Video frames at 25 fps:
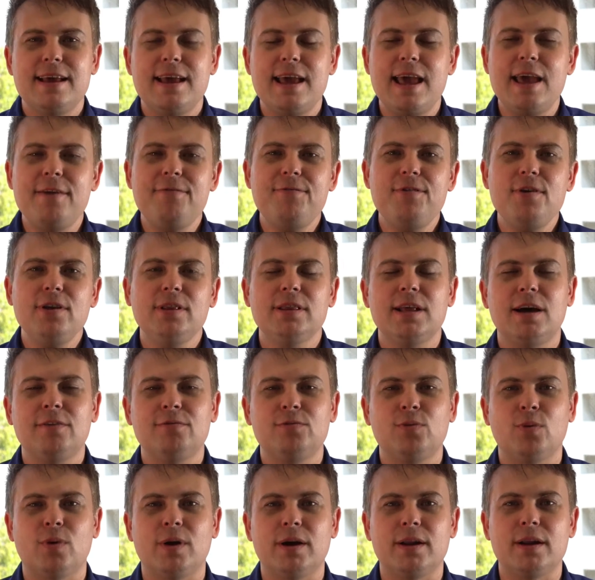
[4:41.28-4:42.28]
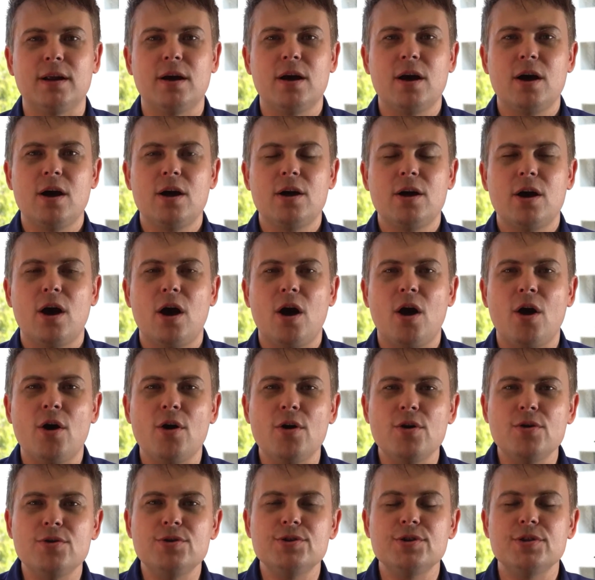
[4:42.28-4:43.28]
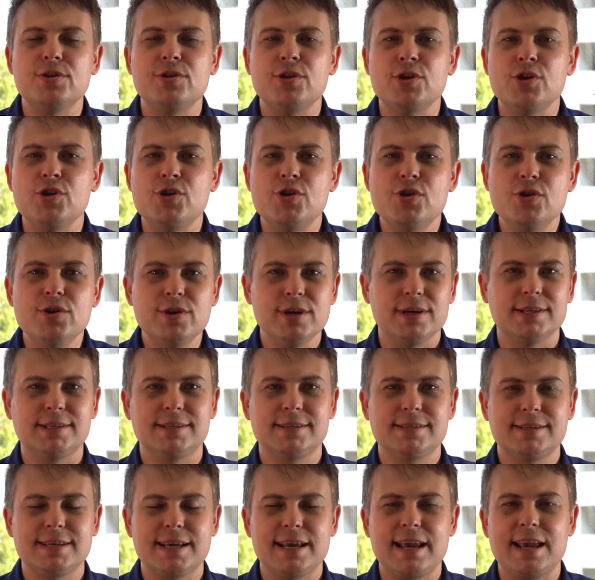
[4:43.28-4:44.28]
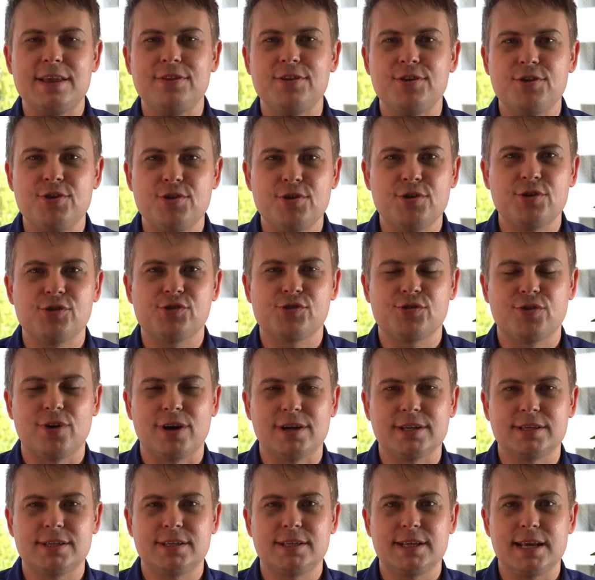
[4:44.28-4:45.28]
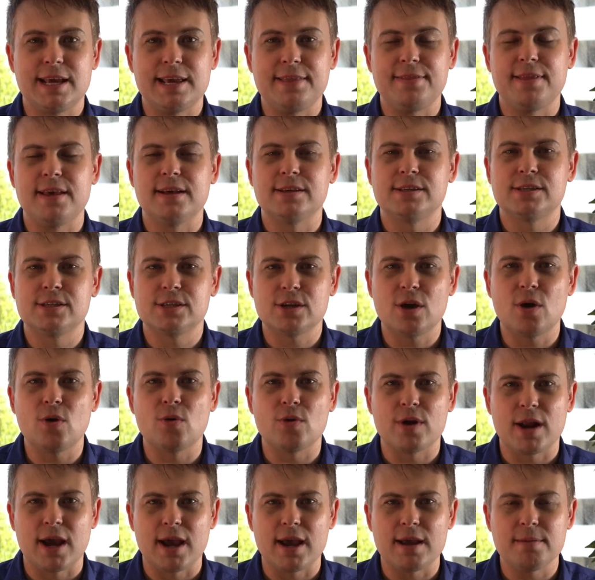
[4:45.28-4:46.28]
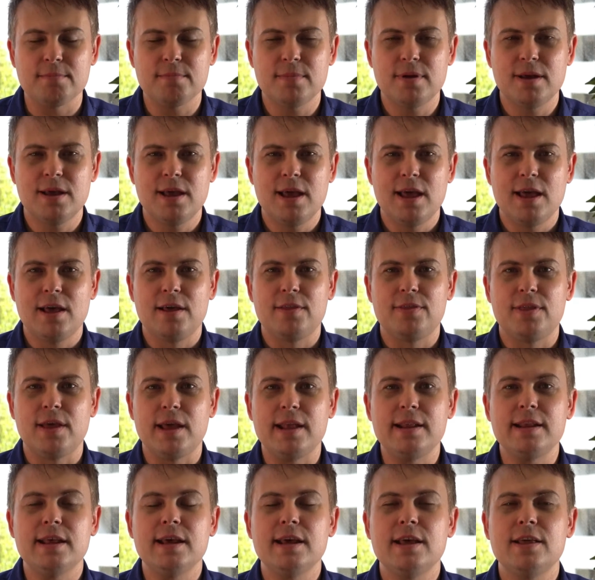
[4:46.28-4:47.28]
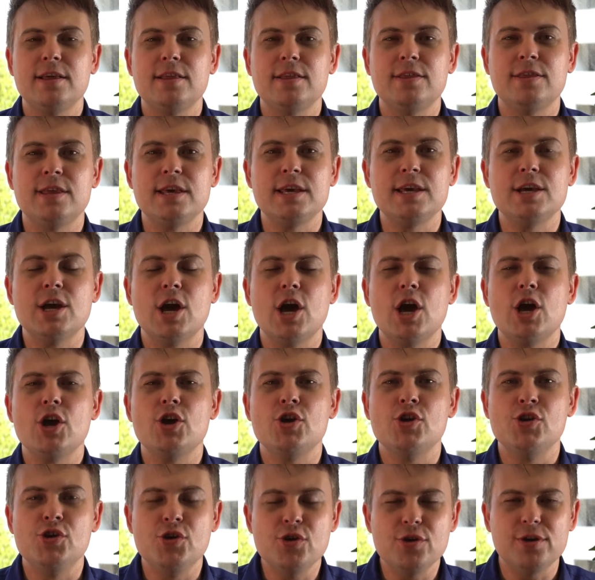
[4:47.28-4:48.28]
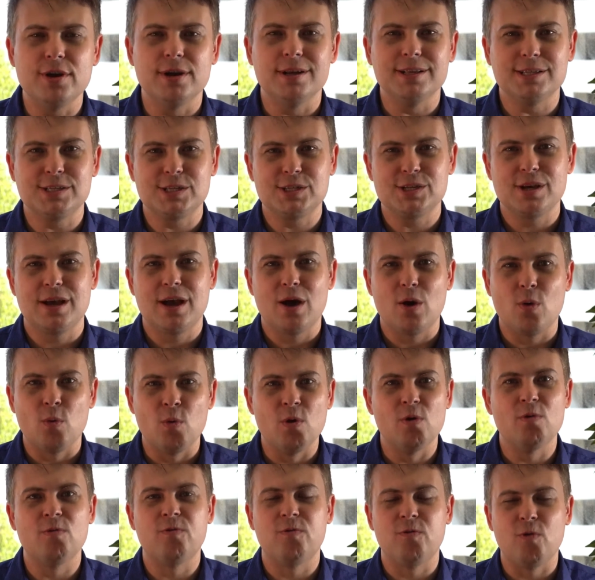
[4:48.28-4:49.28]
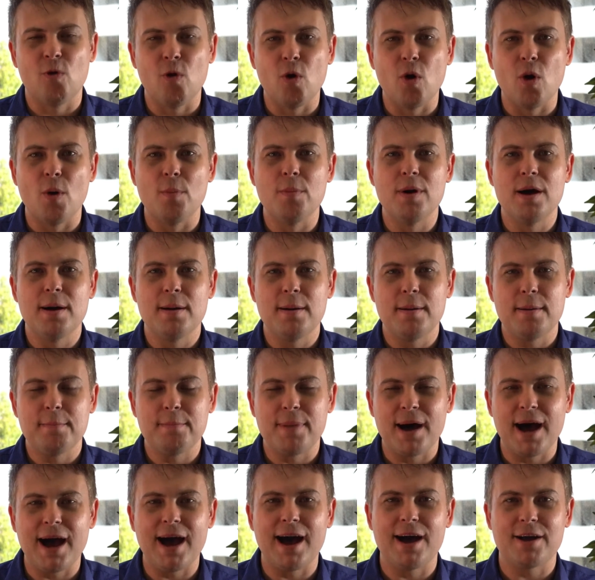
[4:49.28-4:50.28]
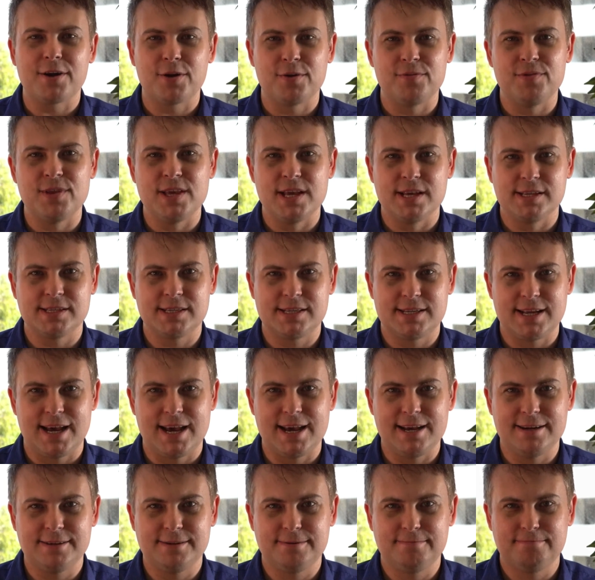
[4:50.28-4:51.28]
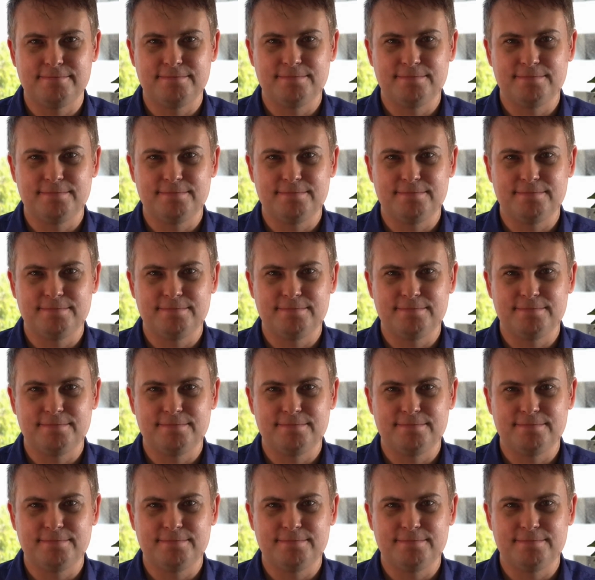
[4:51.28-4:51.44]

If your loved one owned the units in the unit trust in their sole name, then the units will form part of the estate.